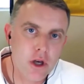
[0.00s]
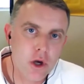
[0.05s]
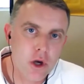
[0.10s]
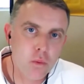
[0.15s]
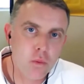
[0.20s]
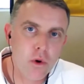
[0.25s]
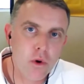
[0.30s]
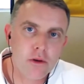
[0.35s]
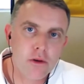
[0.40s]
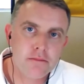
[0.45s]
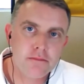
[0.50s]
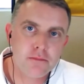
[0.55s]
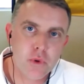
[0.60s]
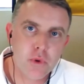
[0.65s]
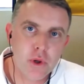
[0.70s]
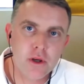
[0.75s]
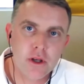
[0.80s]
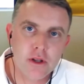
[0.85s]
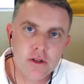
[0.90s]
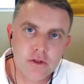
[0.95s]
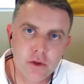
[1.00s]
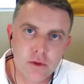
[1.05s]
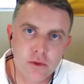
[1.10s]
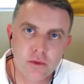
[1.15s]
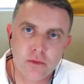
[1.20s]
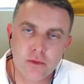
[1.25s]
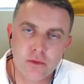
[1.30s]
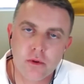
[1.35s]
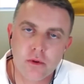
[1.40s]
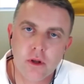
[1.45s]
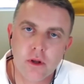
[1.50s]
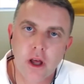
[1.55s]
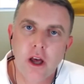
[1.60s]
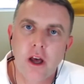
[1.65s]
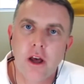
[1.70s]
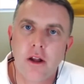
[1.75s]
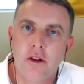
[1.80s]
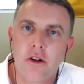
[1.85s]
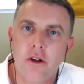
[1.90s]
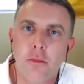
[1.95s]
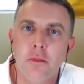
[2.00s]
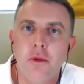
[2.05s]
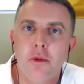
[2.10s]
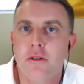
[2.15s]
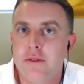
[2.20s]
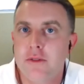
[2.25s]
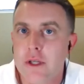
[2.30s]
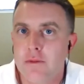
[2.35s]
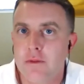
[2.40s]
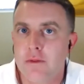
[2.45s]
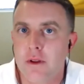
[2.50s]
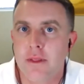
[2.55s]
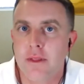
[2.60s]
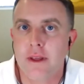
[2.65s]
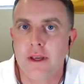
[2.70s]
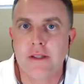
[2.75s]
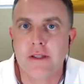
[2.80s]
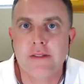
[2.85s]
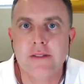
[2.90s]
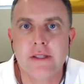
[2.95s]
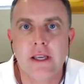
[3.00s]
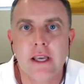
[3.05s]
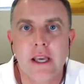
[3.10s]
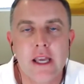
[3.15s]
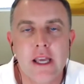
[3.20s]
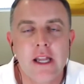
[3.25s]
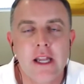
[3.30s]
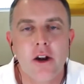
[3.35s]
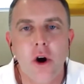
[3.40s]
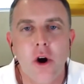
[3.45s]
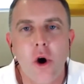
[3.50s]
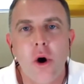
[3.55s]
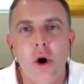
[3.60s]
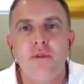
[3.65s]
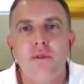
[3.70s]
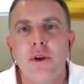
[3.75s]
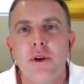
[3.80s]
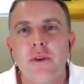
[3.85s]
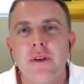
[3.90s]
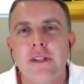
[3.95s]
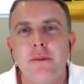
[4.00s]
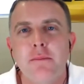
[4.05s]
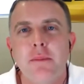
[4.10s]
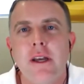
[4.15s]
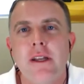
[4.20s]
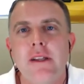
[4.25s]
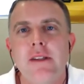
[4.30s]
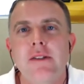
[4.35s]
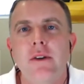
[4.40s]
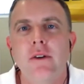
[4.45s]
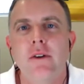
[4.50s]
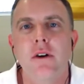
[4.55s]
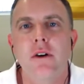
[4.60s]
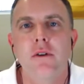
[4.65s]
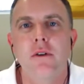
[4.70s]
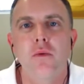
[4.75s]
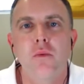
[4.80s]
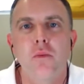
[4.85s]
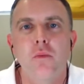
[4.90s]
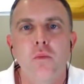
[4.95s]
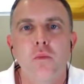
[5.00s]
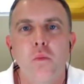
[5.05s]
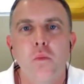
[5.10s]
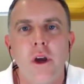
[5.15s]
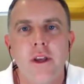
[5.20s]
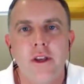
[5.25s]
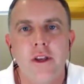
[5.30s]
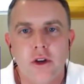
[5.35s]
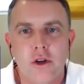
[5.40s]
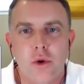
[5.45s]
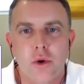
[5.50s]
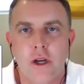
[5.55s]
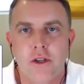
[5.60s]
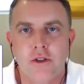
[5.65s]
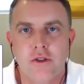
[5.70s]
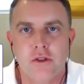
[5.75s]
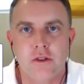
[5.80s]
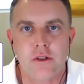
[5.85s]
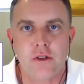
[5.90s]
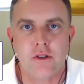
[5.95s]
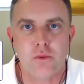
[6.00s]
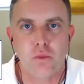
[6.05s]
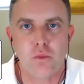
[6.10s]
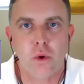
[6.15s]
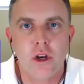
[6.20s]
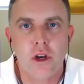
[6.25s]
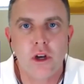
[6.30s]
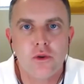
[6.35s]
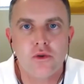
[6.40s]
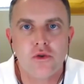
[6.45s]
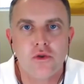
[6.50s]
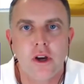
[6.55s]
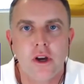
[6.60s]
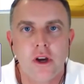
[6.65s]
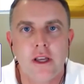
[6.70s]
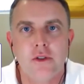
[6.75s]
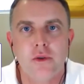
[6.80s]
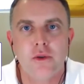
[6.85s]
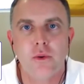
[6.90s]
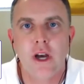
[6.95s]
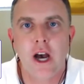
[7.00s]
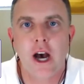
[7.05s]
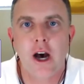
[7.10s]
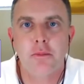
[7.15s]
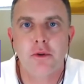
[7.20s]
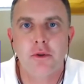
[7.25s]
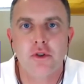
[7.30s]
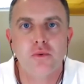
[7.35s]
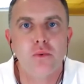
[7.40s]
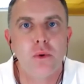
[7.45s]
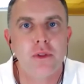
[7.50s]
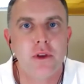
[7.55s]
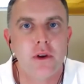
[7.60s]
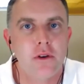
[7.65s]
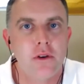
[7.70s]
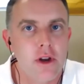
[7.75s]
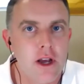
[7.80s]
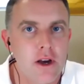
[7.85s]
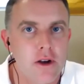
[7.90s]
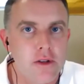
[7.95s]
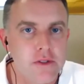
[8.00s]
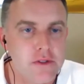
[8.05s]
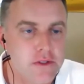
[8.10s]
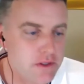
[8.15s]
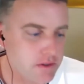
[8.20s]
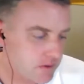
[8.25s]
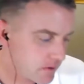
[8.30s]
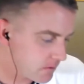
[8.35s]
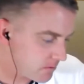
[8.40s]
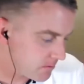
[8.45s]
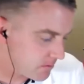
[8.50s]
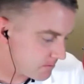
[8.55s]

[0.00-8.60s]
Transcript: Well, you could do a number of different things, and it all really depends on what your question is. What are you trying to accomplish with your analysis?